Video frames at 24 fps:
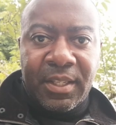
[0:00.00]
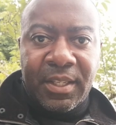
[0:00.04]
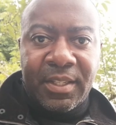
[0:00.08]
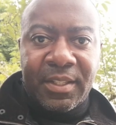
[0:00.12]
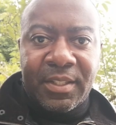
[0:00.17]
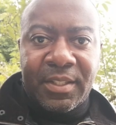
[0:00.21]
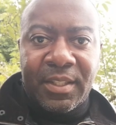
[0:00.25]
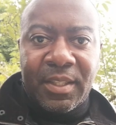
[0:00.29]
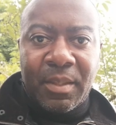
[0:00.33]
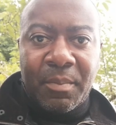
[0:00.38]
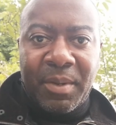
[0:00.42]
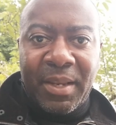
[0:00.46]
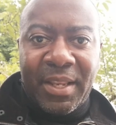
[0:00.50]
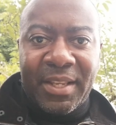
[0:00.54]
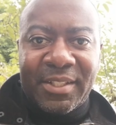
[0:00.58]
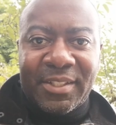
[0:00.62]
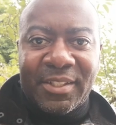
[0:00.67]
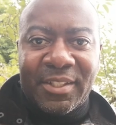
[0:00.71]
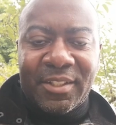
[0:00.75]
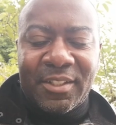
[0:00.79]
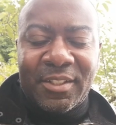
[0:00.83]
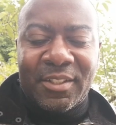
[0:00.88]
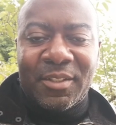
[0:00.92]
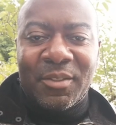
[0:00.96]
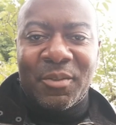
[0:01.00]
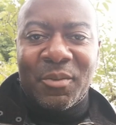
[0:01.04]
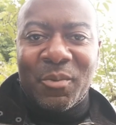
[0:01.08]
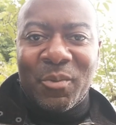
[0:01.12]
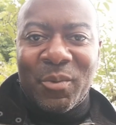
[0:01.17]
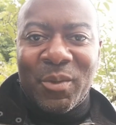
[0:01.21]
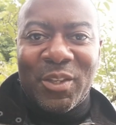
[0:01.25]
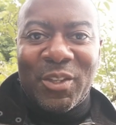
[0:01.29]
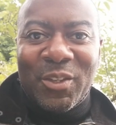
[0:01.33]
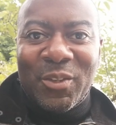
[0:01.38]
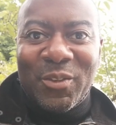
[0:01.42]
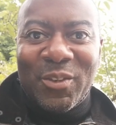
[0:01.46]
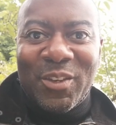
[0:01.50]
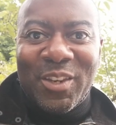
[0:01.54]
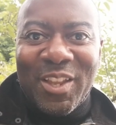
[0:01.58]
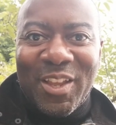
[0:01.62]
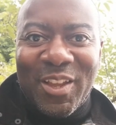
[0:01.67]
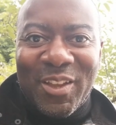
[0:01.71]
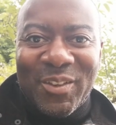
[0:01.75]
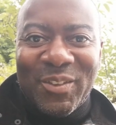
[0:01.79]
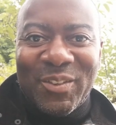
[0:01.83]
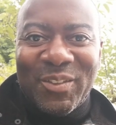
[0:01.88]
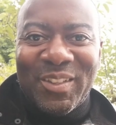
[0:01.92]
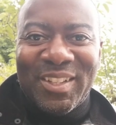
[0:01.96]
into the places where you
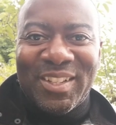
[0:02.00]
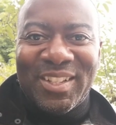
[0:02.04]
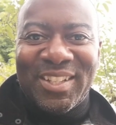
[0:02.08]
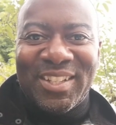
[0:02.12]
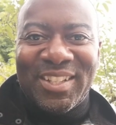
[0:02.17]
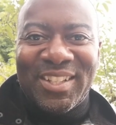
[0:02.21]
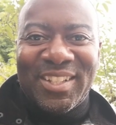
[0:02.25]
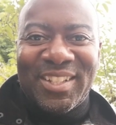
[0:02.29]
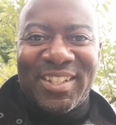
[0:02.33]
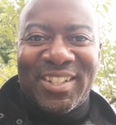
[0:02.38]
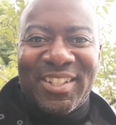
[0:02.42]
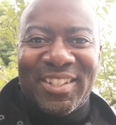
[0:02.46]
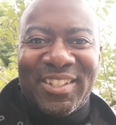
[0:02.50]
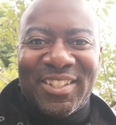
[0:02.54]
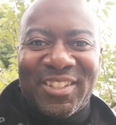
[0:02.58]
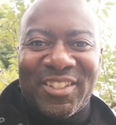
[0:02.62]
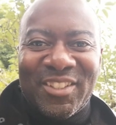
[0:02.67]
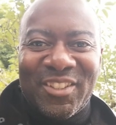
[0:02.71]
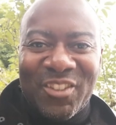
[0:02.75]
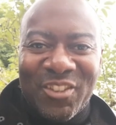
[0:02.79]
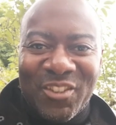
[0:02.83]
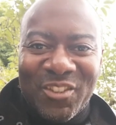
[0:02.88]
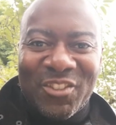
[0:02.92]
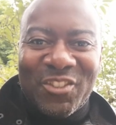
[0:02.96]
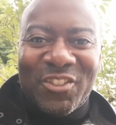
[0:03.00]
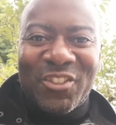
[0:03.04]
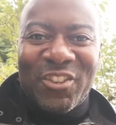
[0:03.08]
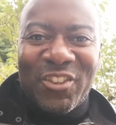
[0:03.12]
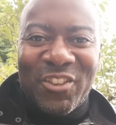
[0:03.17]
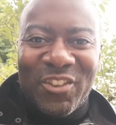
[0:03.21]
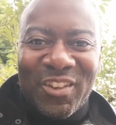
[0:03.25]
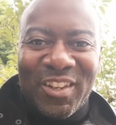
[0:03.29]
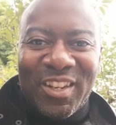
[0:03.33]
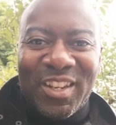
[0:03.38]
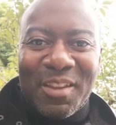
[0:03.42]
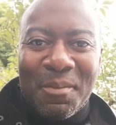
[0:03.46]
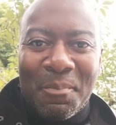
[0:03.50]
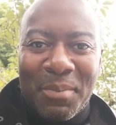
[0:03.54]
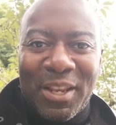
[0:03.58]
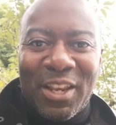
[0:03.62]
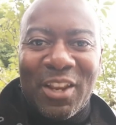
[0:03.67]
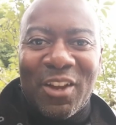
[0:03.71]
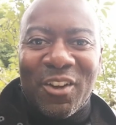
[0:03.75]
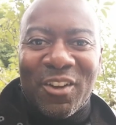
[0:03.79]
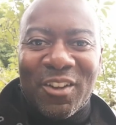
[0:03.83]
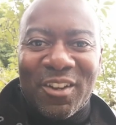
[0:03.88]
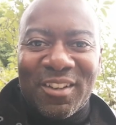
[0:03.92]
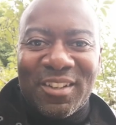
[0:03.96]
know you truly
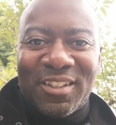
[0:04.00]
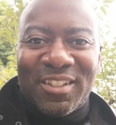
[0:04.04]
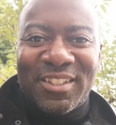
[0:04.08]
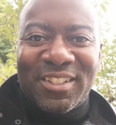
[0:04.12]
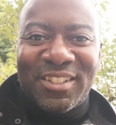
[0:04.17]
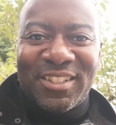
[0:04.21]
belong.